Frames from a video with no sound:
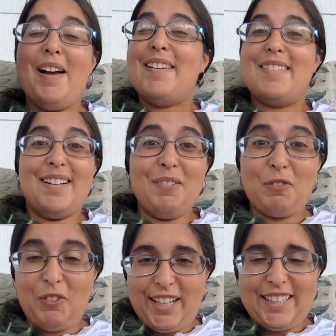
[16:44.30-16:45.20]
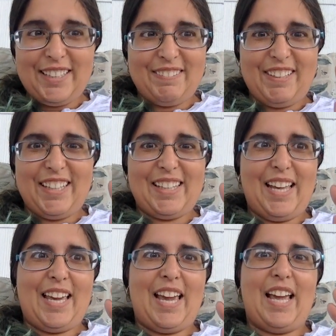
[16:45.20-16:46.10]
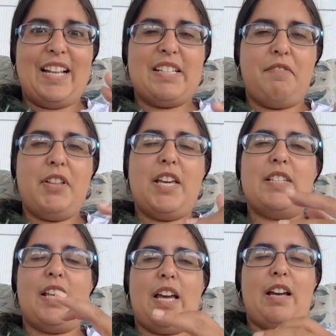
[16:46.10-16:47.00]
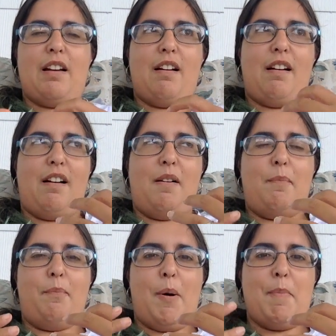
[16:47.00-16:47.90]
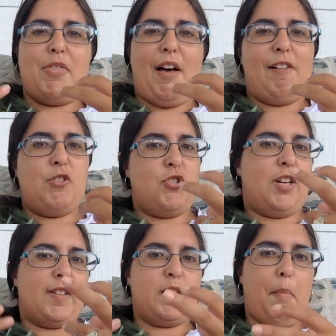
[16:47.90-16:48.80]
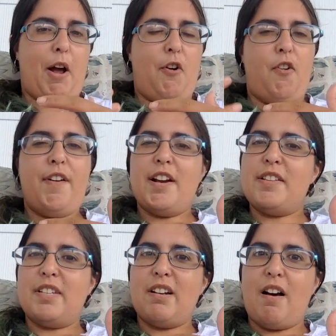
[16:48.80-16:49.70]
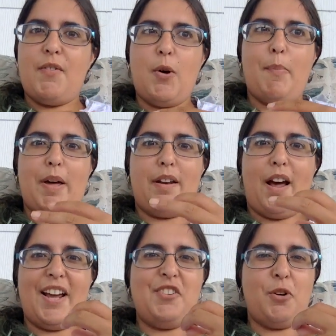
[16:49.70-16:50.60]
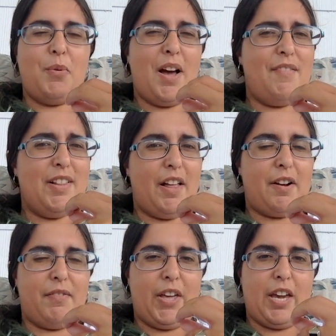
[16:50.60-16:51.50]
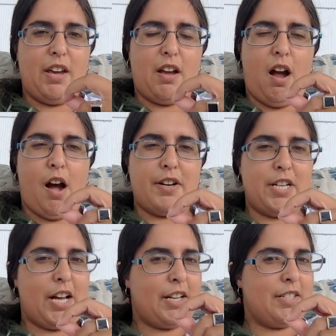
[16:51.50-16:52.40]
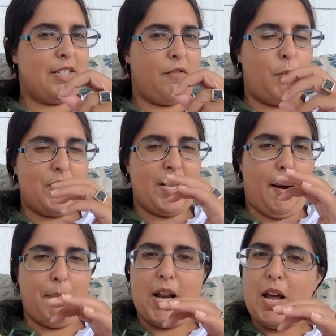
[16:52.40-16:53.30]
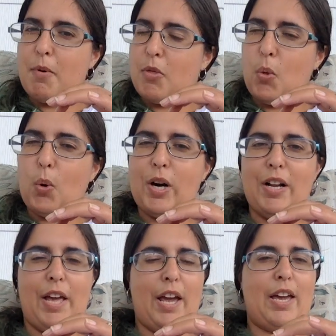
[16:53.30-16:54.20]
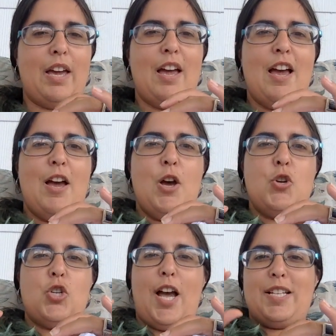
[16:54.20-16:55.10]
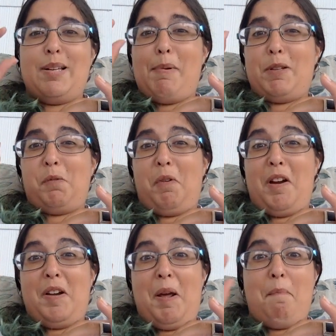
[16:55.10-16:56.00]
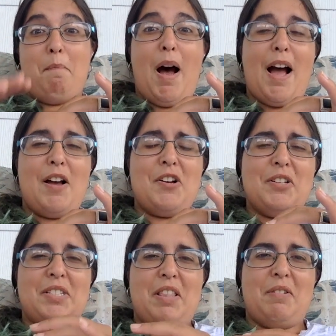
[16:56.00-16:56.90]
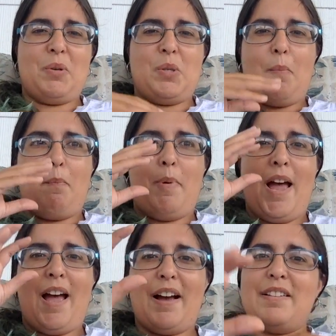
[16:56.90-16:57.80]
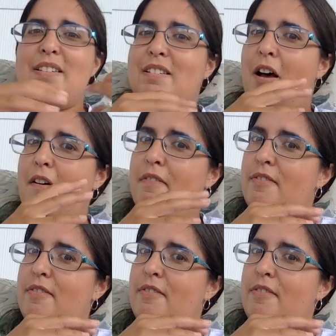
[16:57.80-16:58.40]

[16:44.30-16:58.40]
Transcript: still really, really liking it. It definitely is like a mythology-inspired fantasy novel, but I don't have a lot of, like, context of what's happening with Boor. Like, she has a best friend named Miles, and there's some past stuff